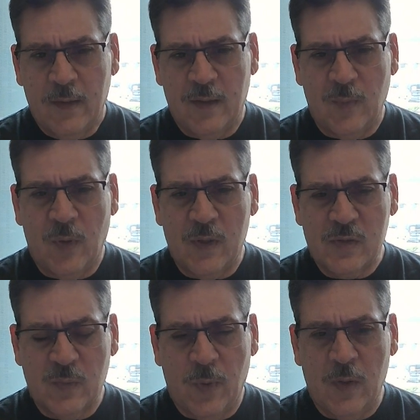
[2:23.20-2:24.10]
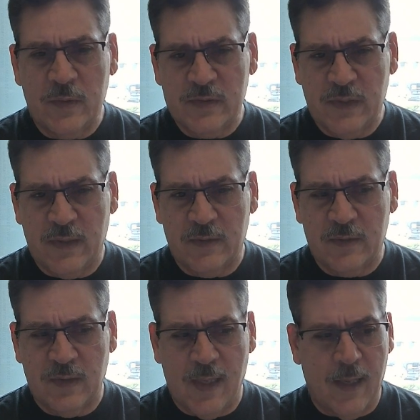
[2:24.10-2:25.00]
The Apostle Paul
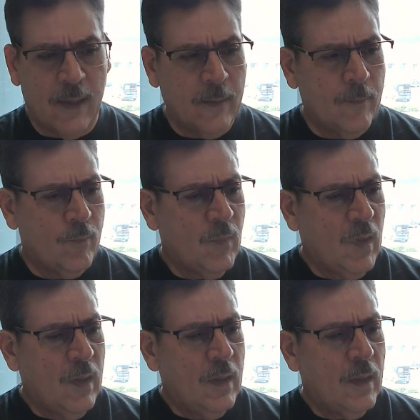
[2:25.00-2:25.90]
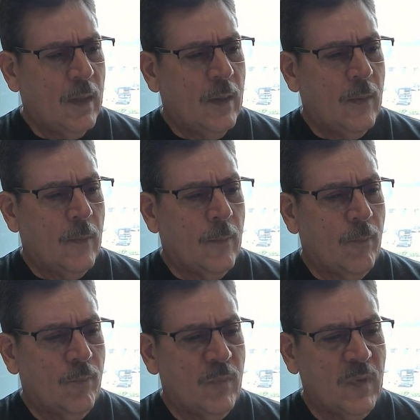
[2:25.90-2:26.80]
says that
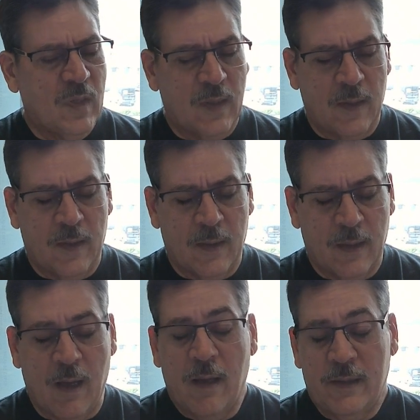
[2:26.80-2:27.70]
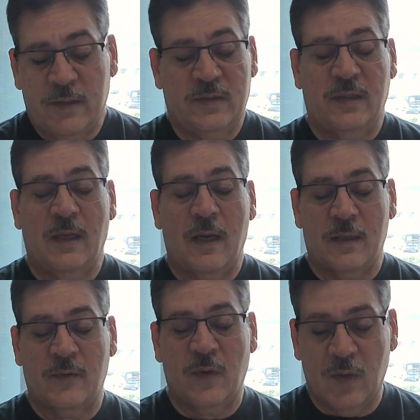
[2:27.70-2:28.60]
um, the God is the
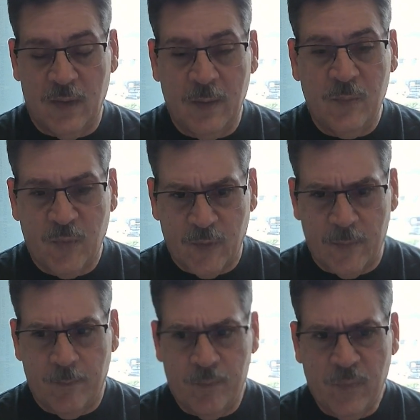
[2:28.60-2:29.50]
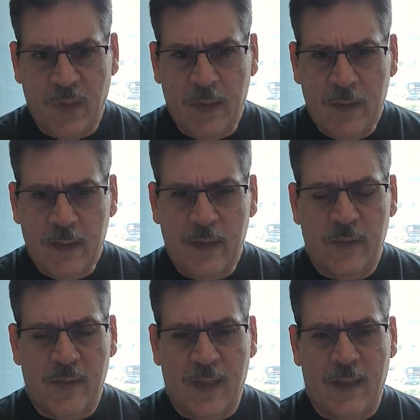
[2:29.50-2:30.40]
God of all comfort,
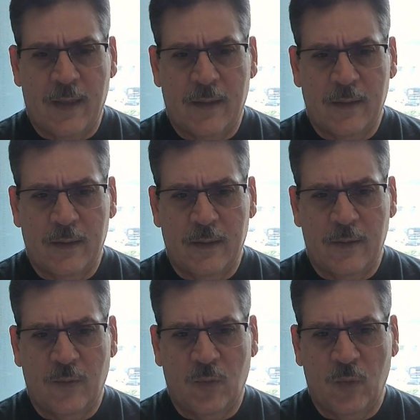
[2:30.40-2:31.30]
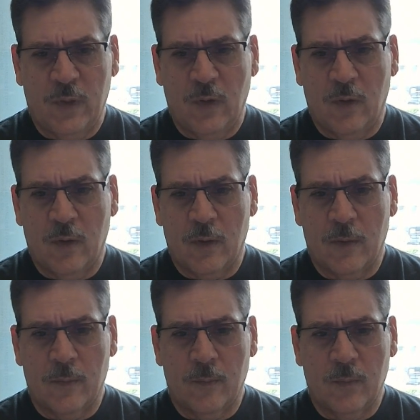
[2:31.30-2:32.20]
in that if we
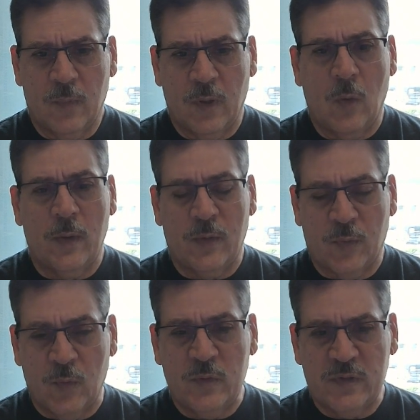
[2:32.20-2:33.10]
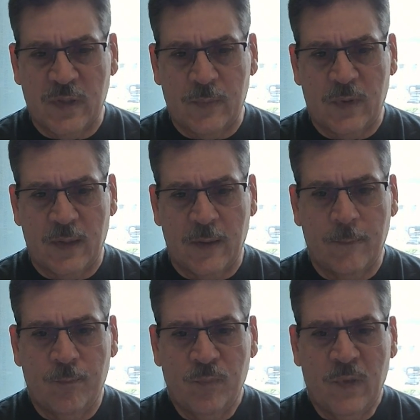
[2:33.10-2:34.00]
are going through
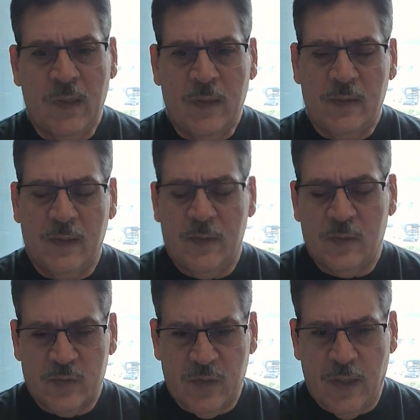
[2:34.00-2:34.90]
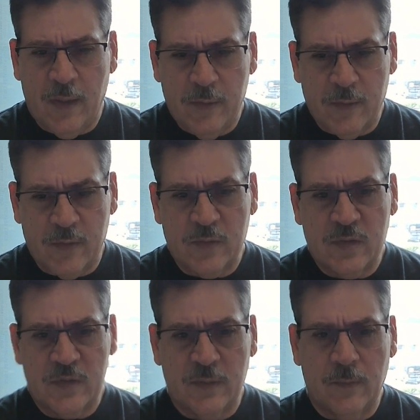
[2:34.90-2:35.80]
something, then there's
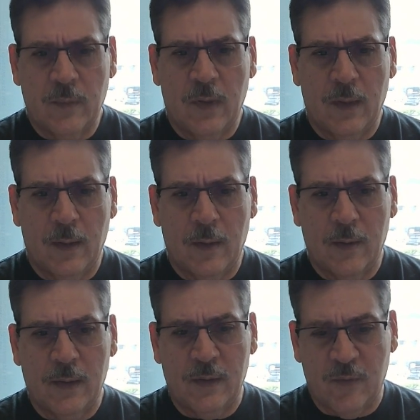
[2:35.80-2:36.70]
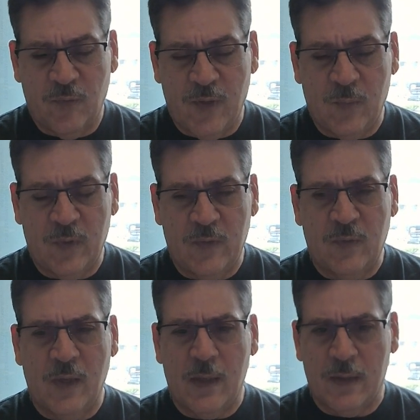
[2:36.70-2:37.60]
others uh, in the family of
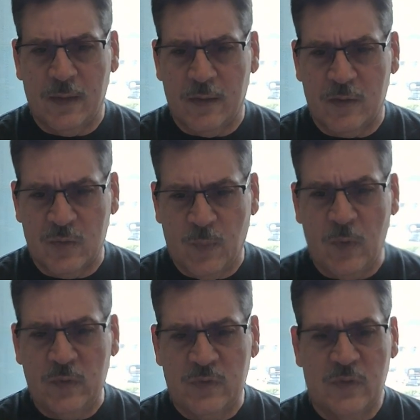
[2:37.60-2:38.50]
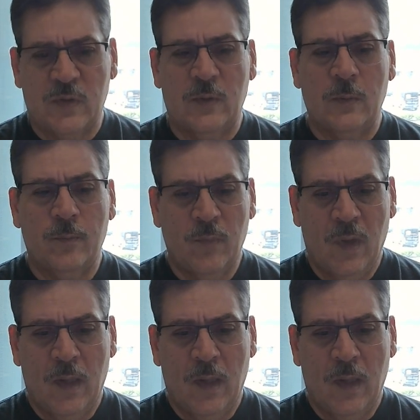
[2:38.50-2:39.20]
God that are supposed to